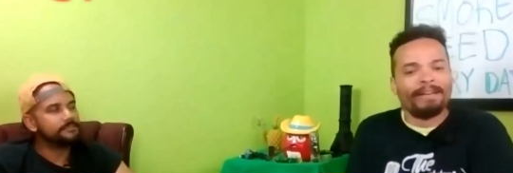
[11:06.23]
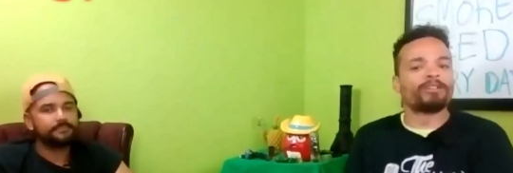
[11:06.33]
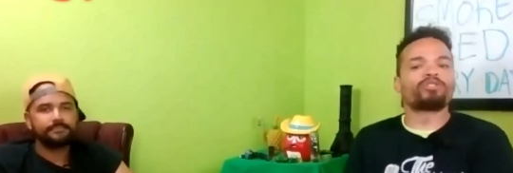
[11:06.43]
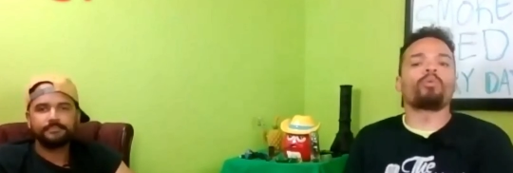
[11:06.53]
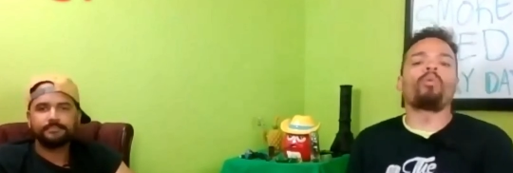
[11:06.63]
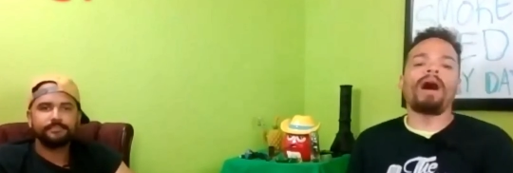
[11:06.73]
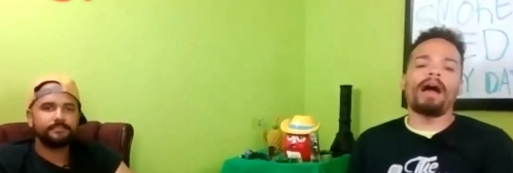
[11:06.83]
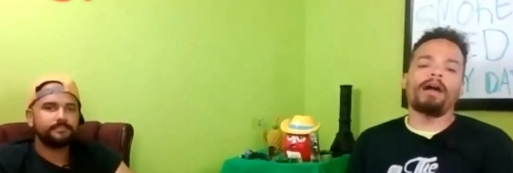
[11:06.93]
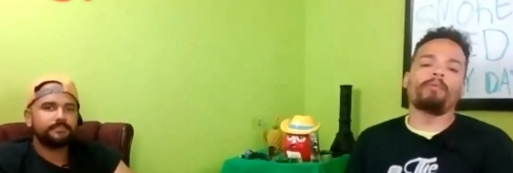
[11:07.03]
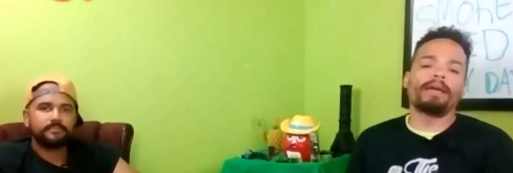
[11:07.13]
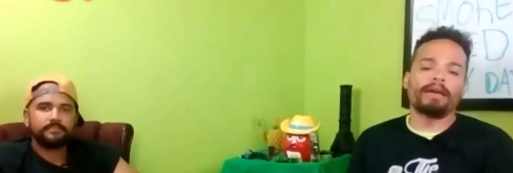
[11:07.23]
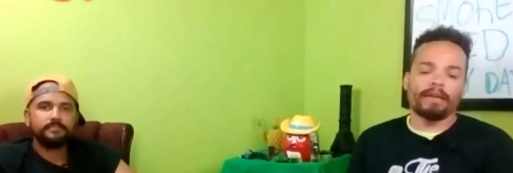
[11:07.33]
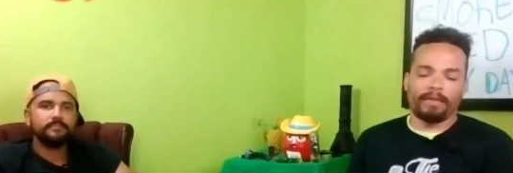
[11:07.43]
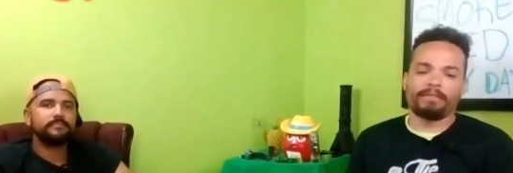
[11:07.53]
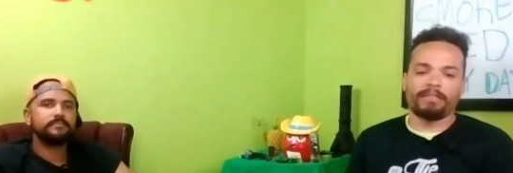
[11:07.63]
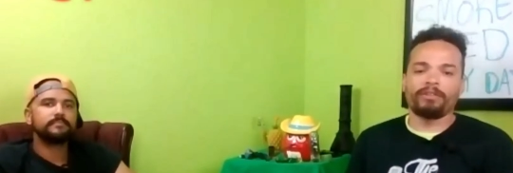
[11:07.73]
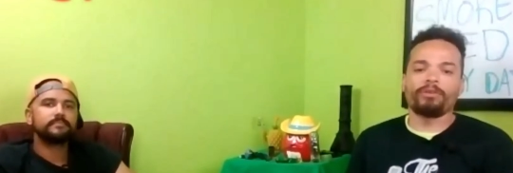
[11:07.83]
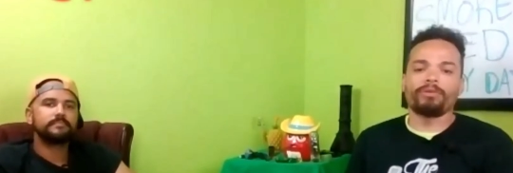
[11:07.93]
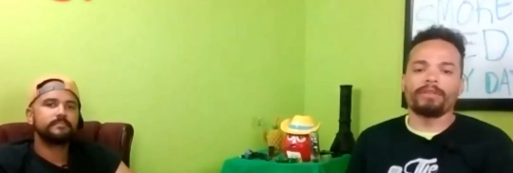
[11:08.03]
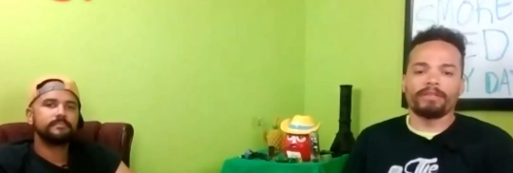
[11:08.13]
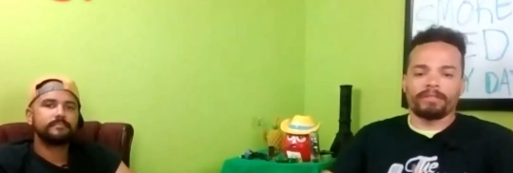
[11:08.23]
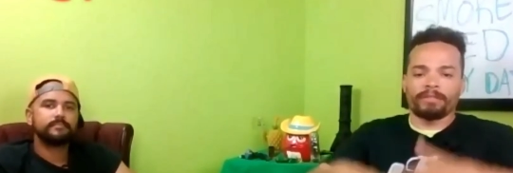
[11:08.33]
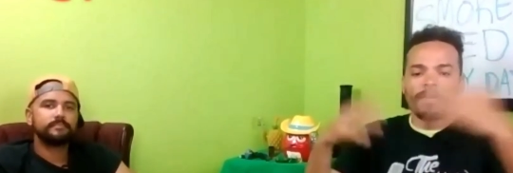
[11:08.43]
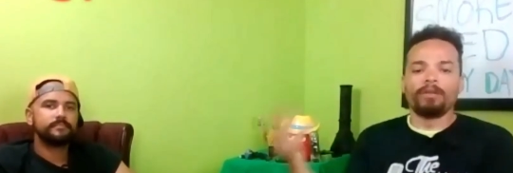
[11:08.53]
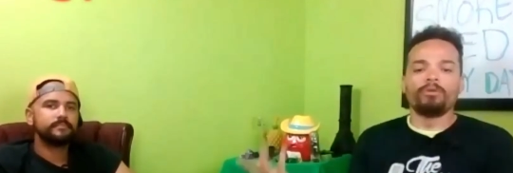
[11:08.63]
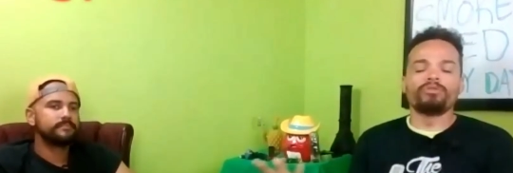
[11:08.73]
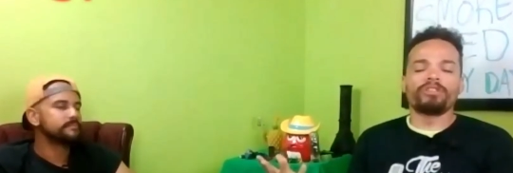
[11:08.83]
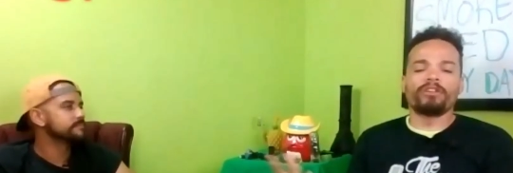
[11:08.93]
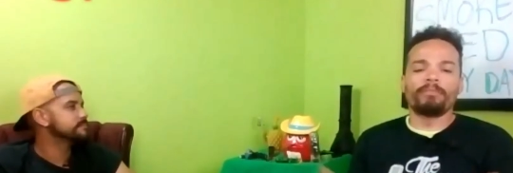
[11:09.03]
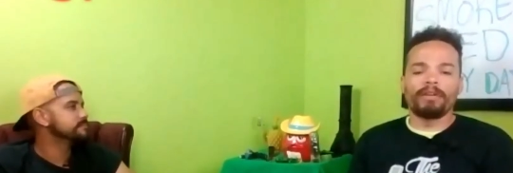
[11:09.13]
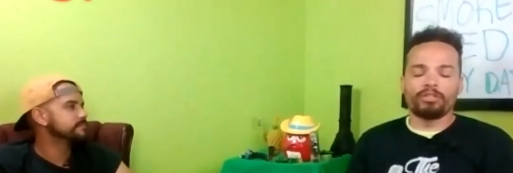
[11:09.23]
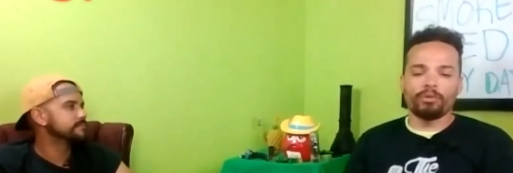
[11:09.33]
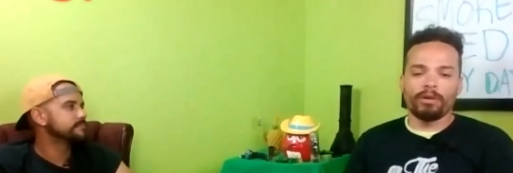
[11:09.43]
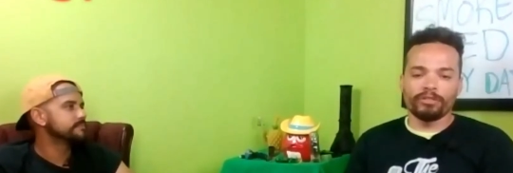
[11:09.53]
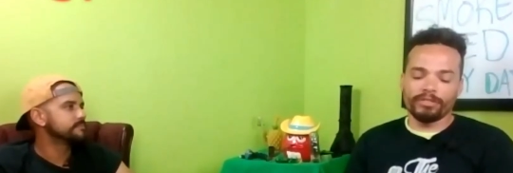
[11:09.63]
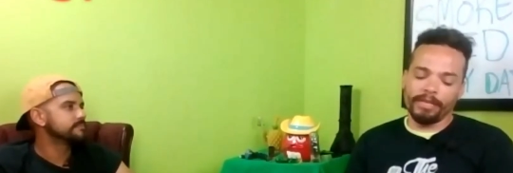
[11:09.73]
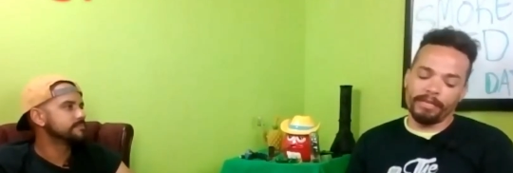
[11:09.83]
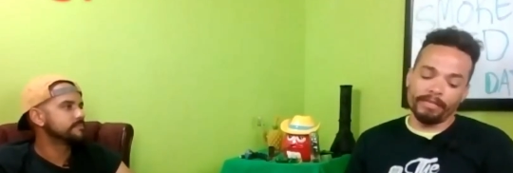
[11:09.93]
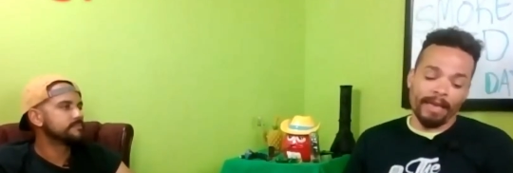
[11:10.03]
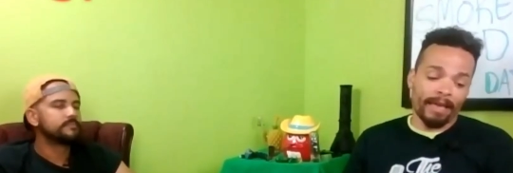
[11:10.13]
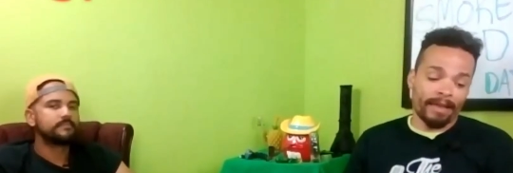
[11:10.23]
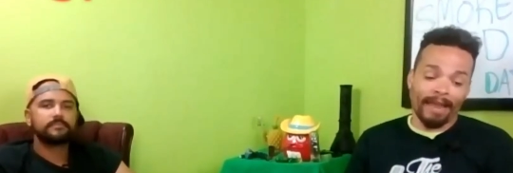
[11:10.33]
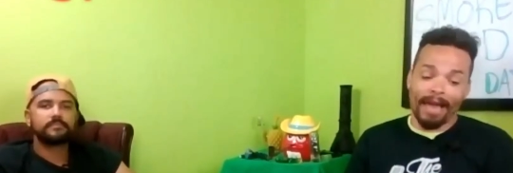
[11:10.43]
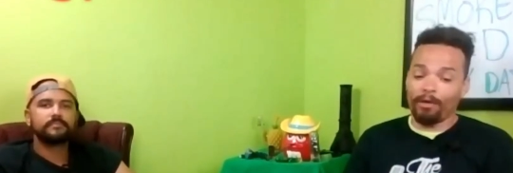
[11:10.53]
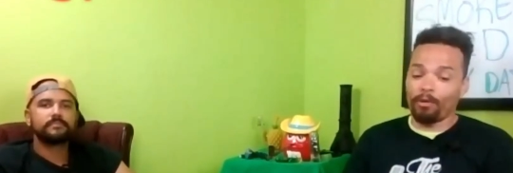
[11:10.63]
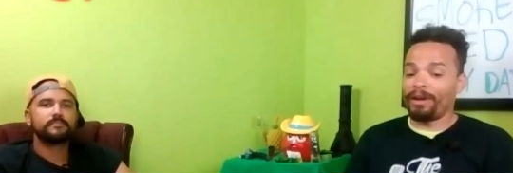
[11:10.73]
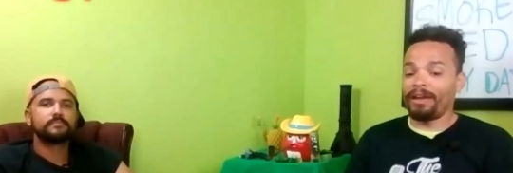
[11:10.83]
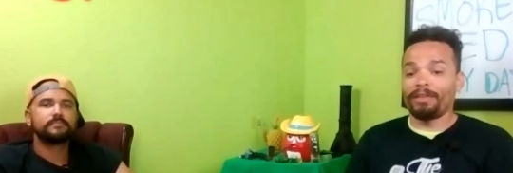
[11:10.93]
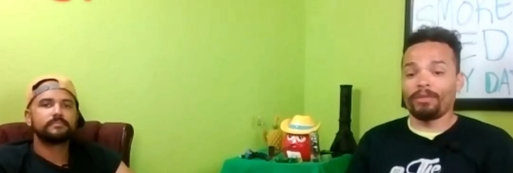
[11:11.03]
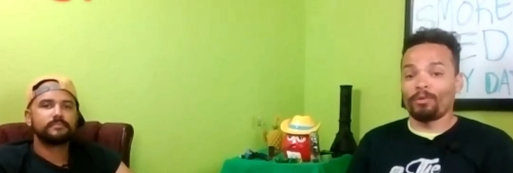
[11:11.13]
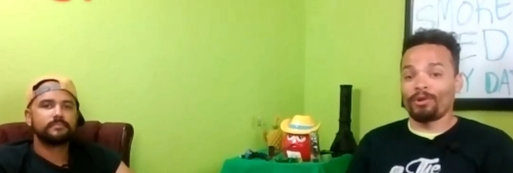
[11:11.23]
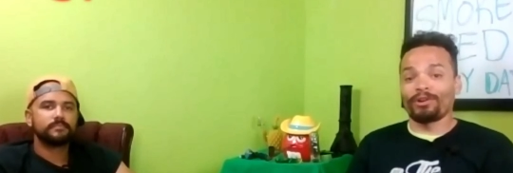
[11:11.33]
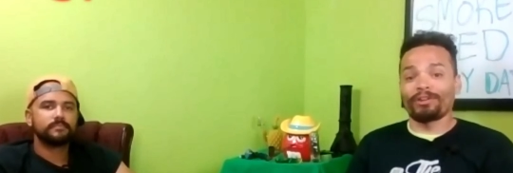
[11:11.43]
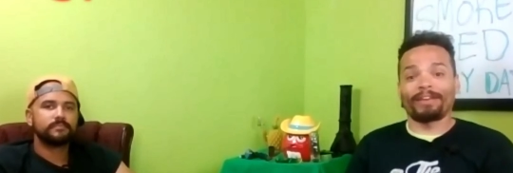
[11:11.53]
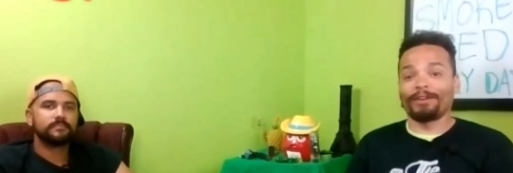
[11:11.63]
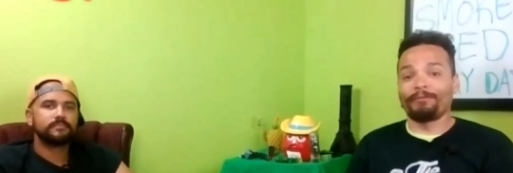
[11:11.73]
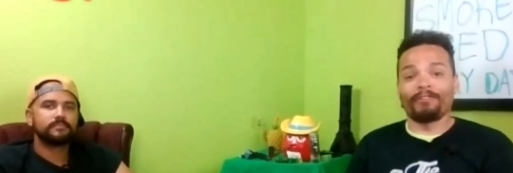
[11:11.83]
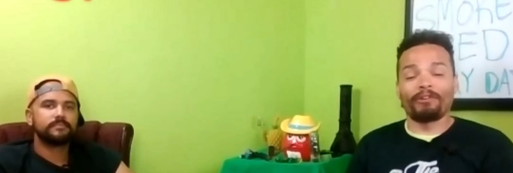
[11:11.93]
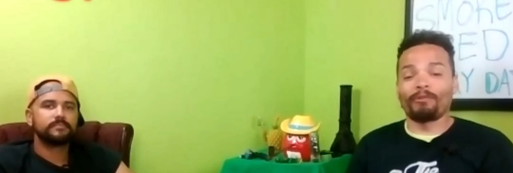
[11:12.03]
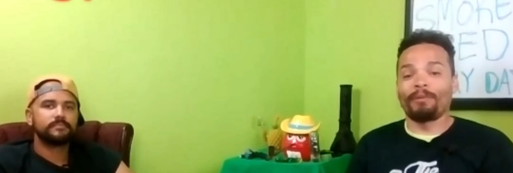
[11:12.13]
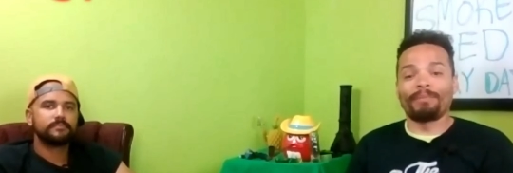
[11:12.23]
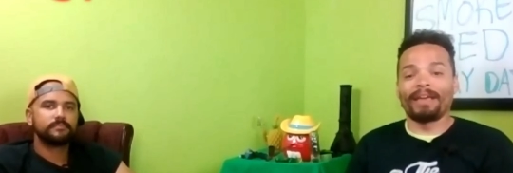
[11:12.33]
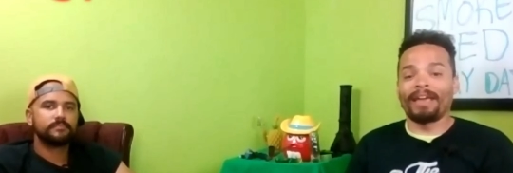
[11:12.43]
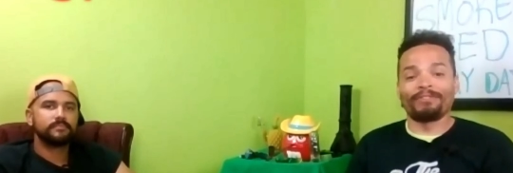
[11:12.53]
Speaker 1: So why are we going to continue this losing of money to other states? And now way in the world. It could very well be every